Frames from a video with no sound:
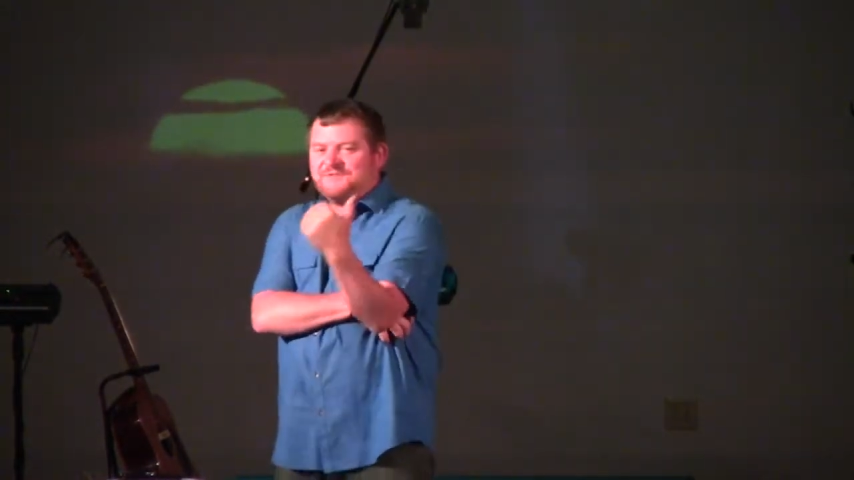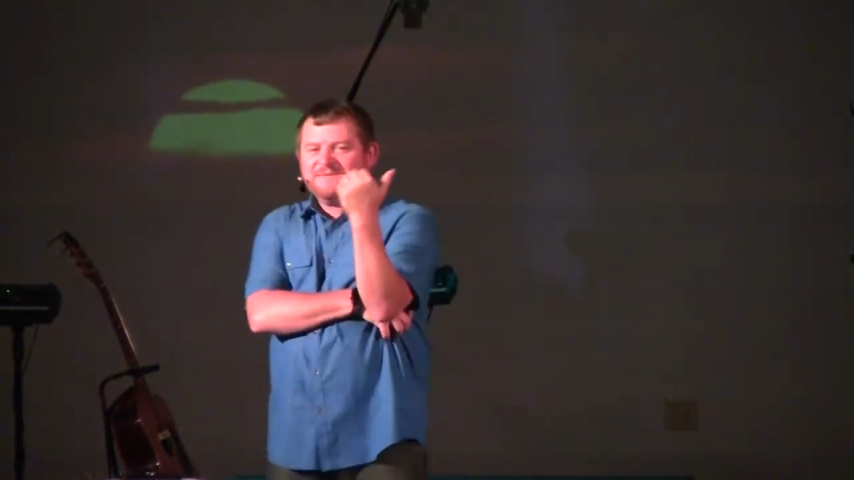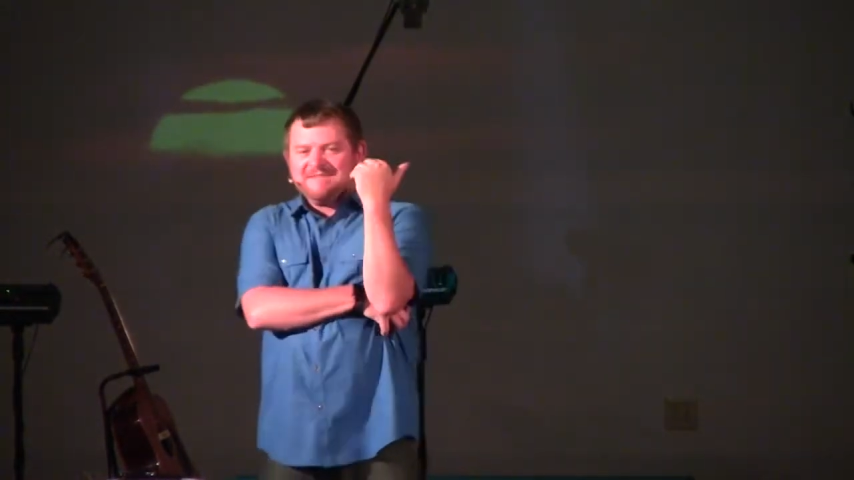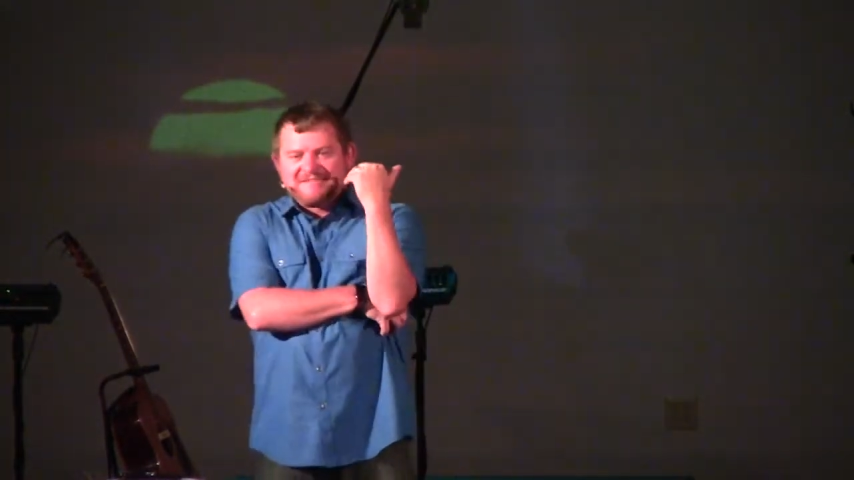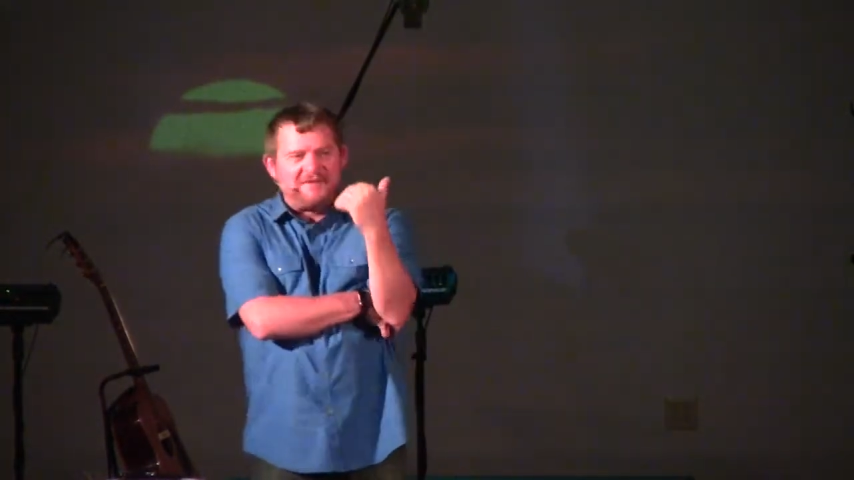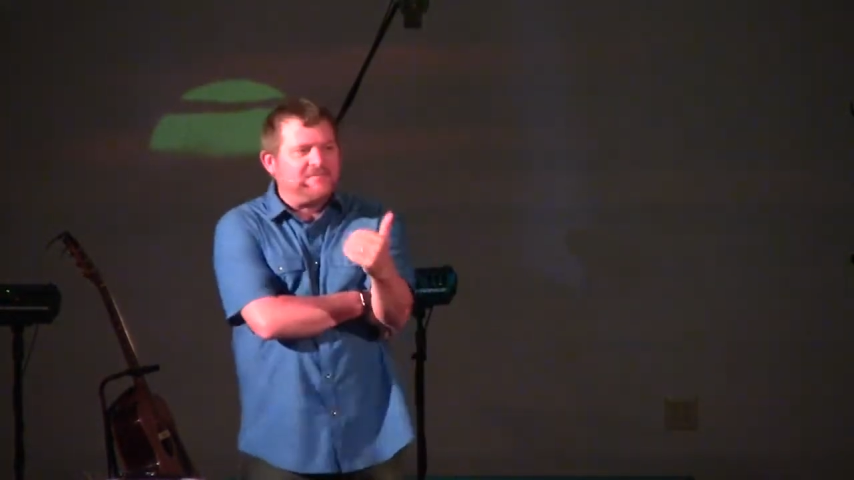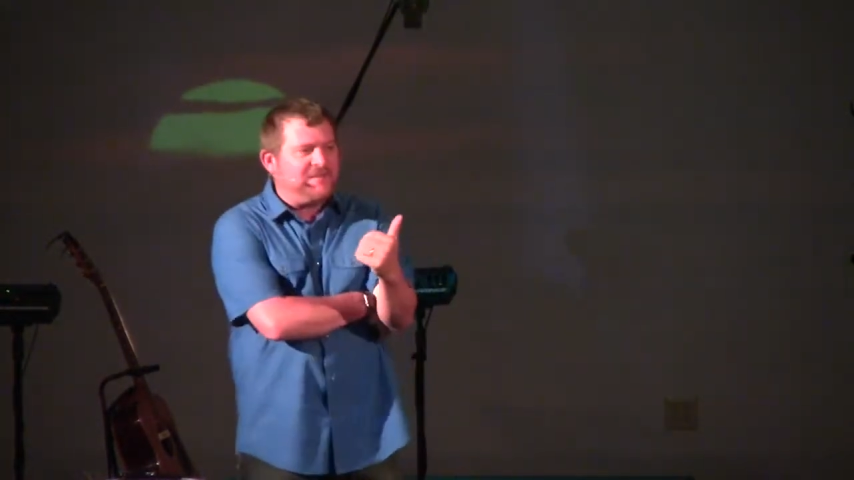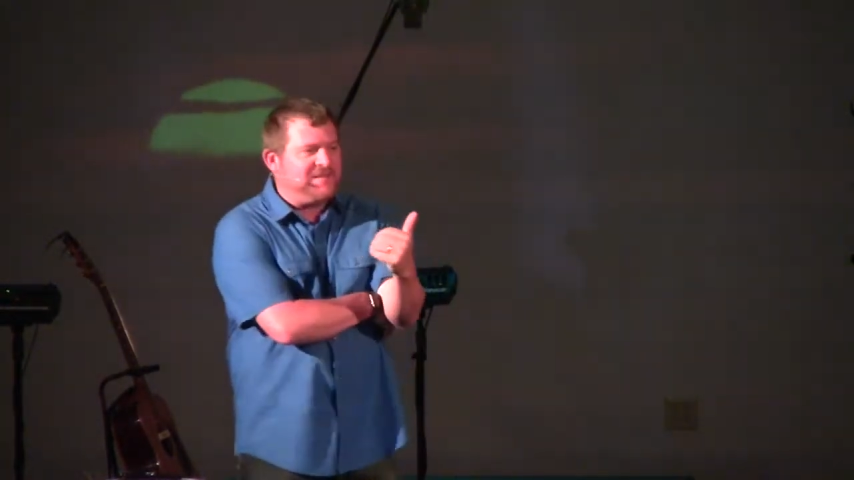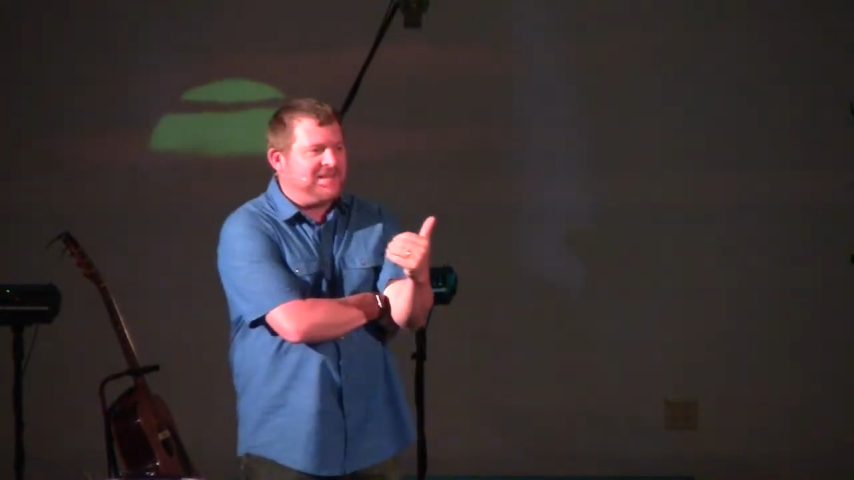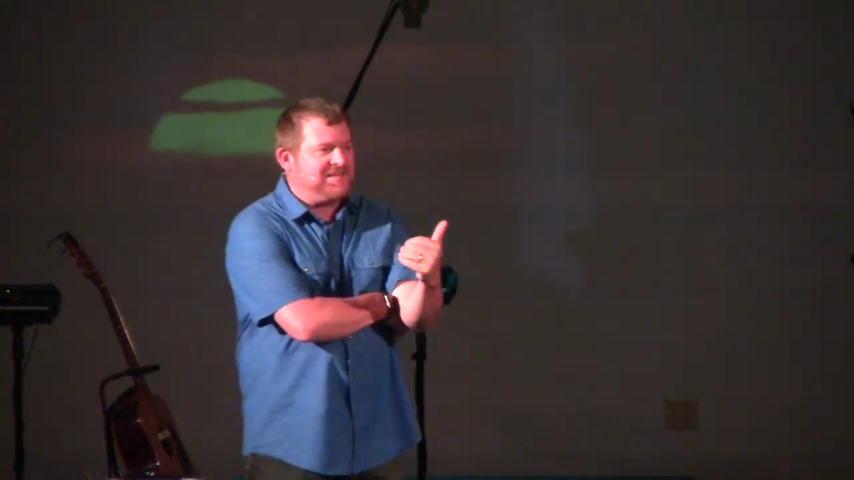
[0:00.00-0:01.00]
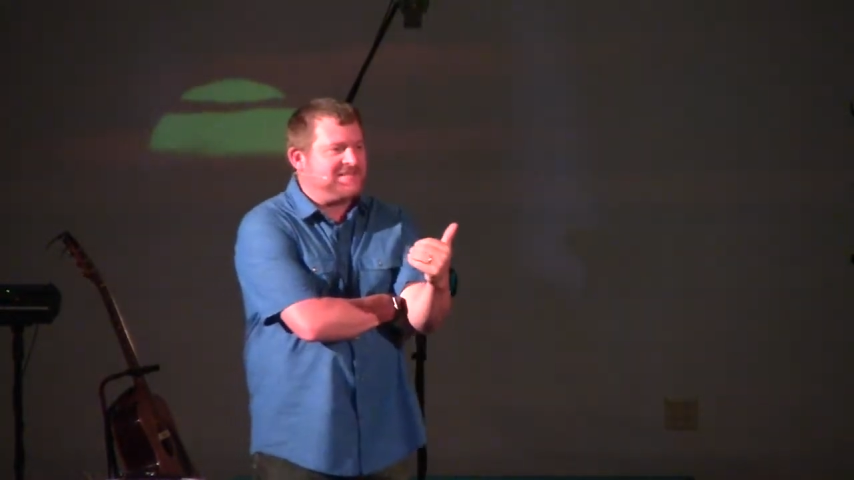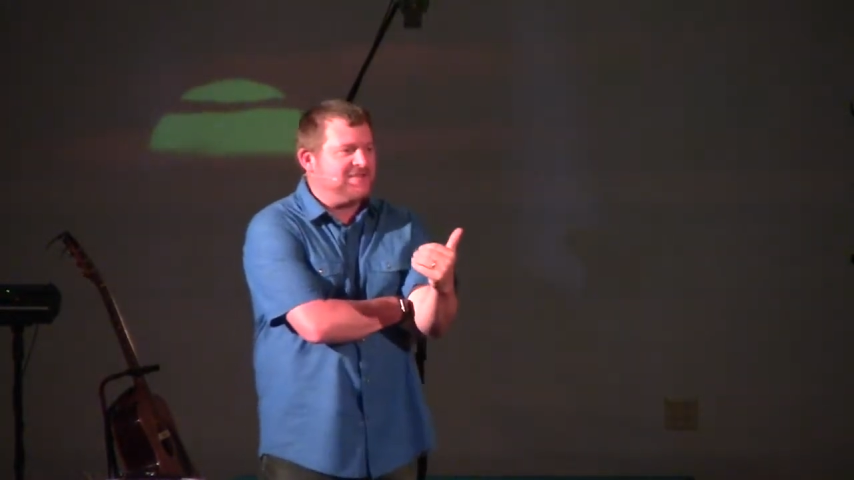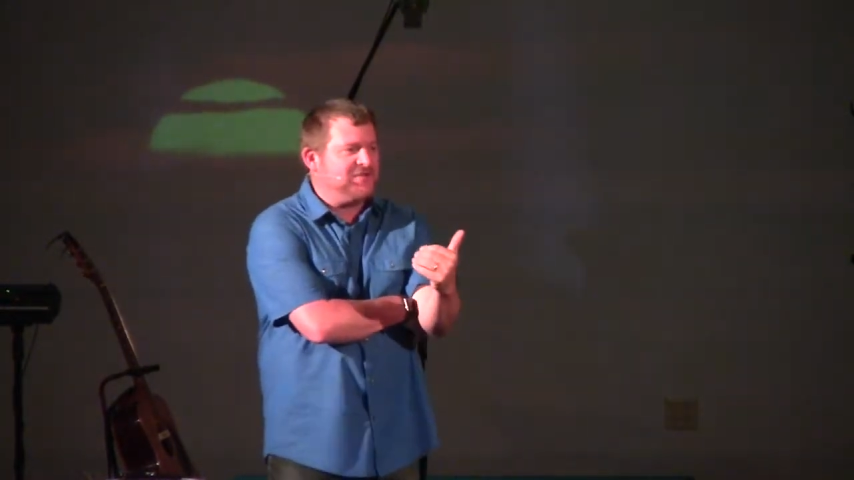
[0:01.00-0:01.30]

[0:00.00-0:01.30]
doing something that, you